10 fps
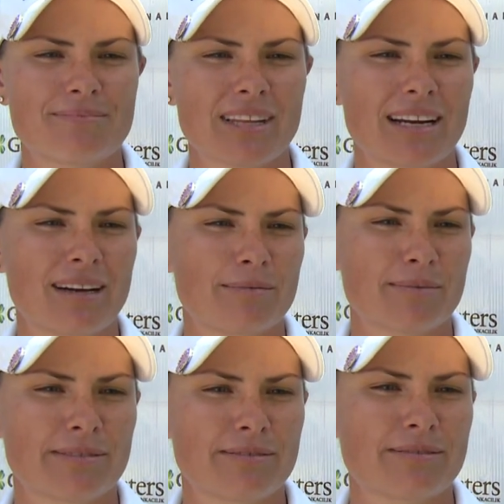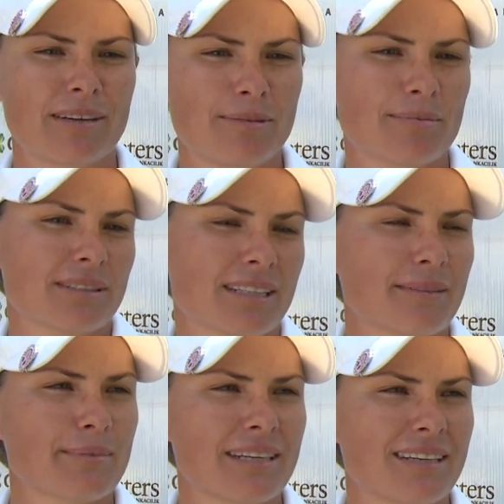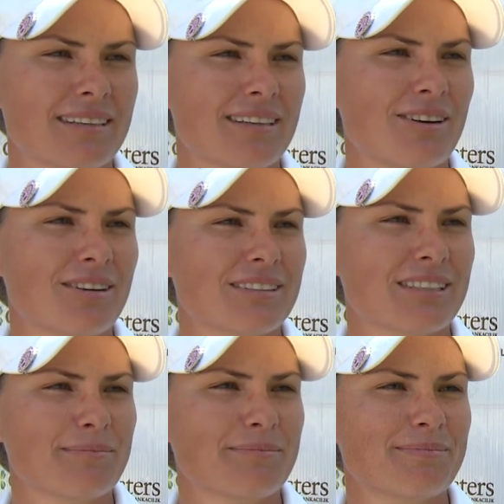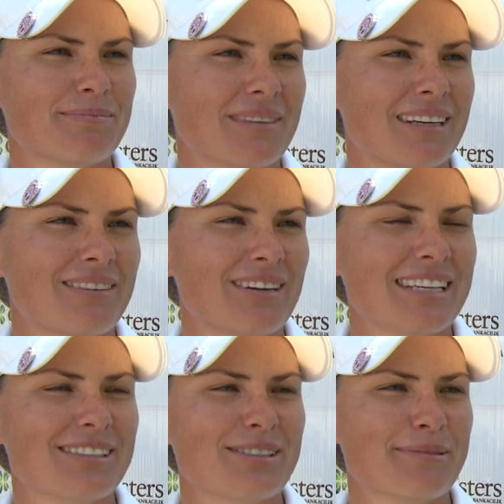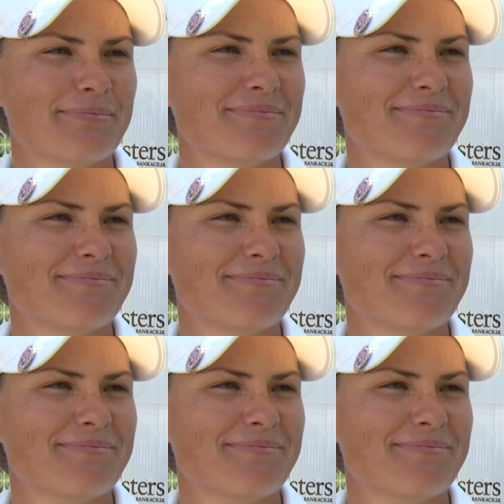and I hope it's going to be a long-term relationship.